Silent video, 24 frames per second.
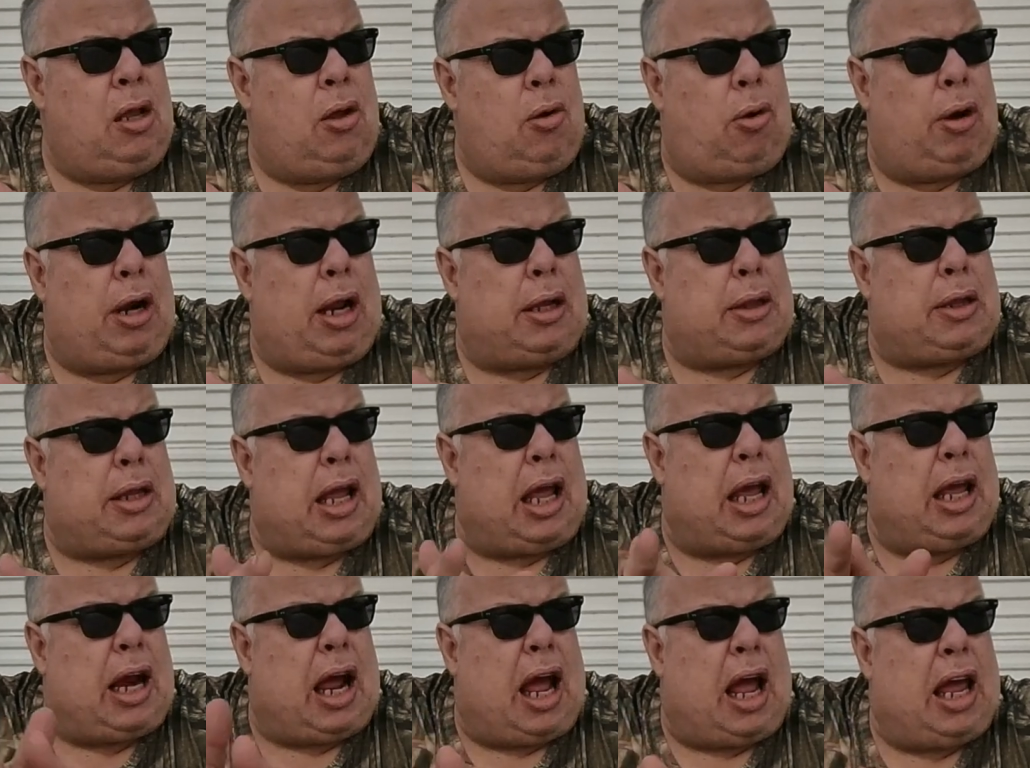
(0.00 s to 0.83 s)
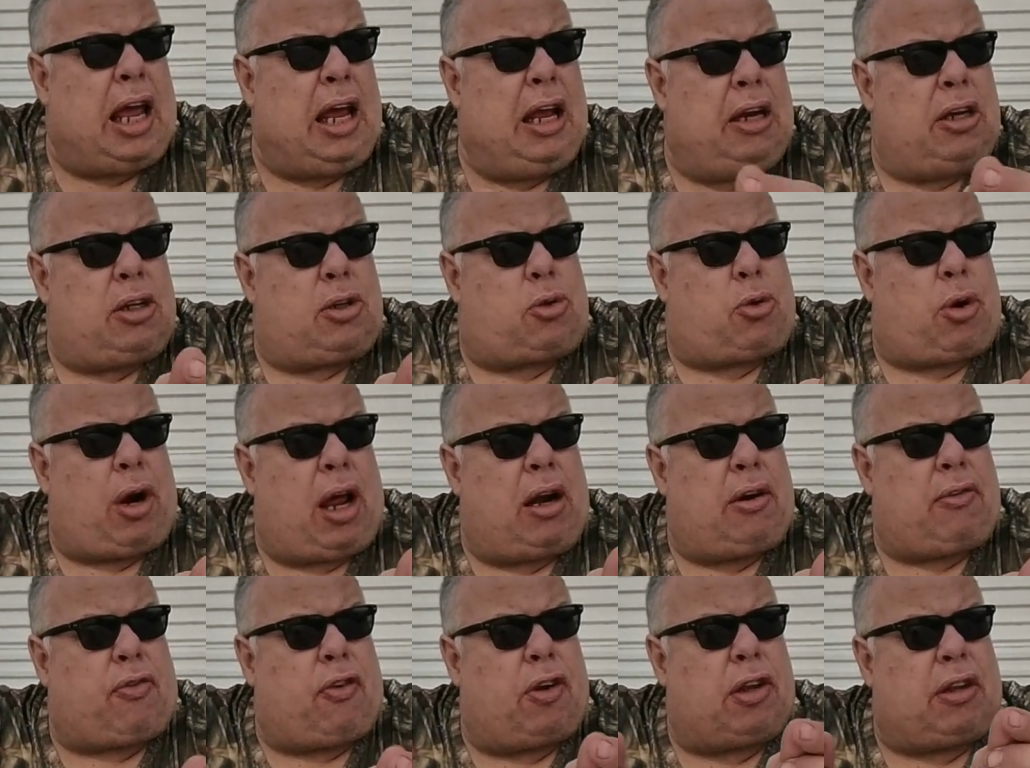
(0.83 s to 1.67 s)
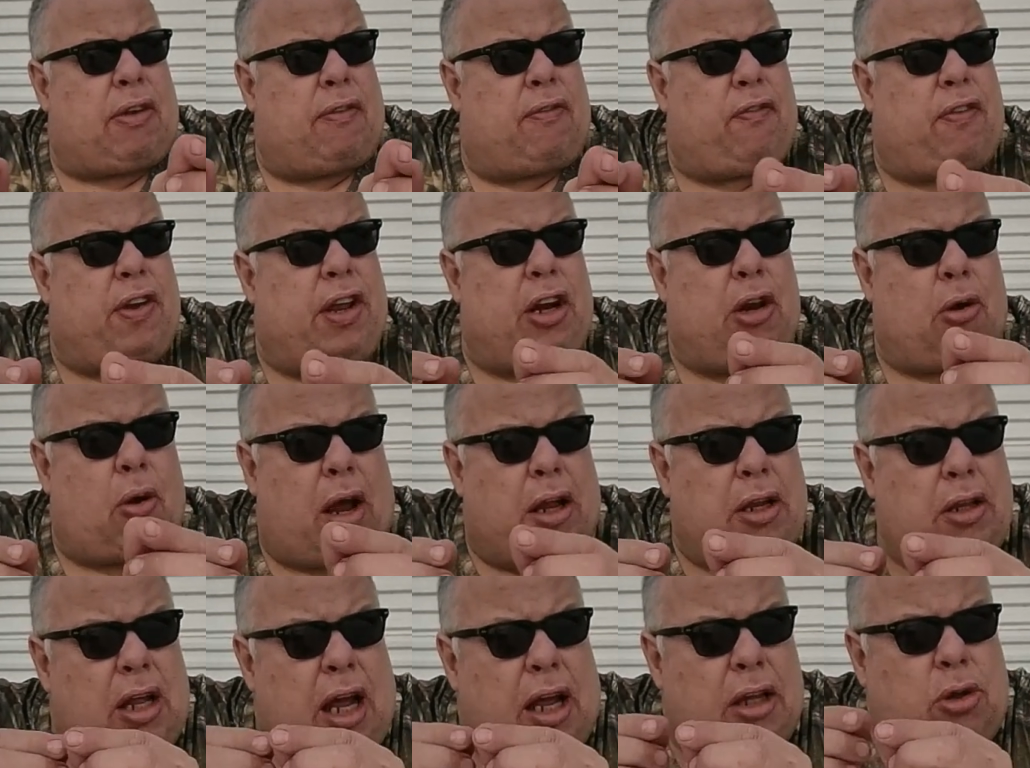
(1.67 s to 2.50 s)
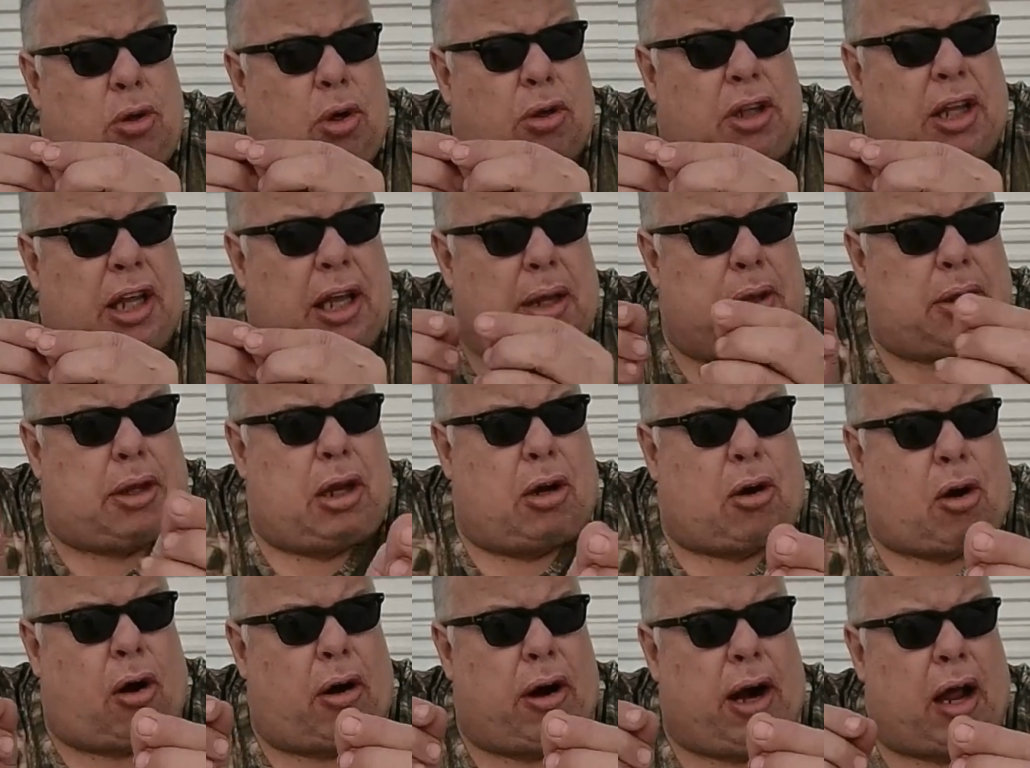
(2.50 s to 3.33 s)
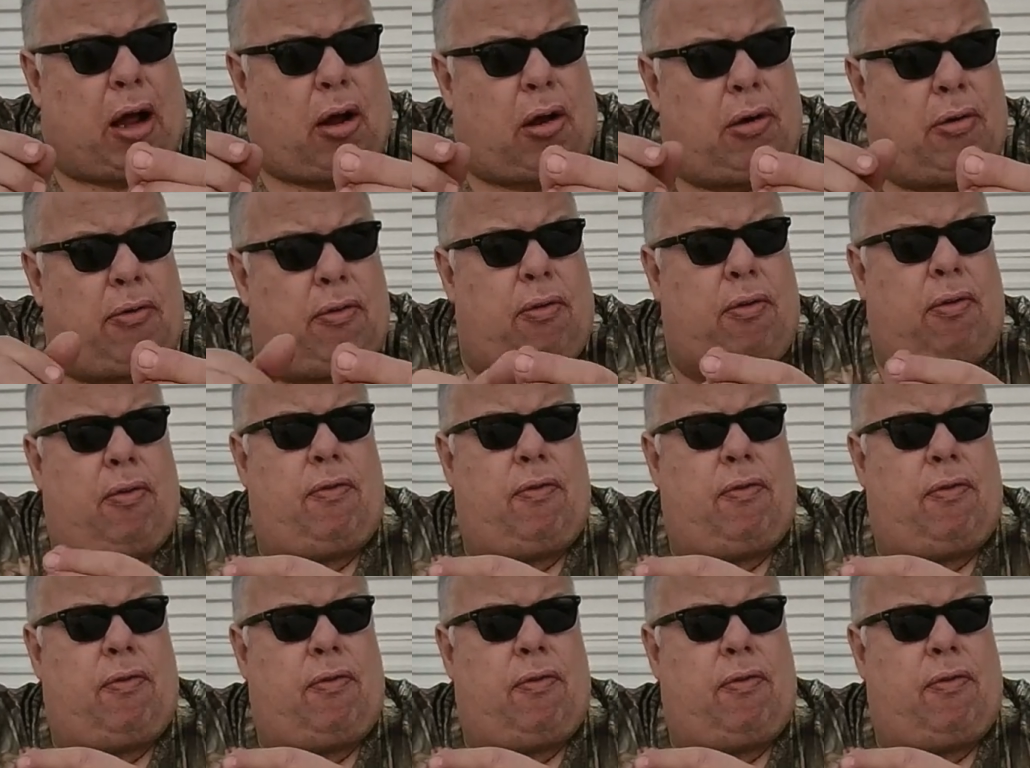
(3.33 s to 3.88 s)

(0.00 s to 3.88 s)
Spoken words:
Well, last night I transferred the video. I took the SD card out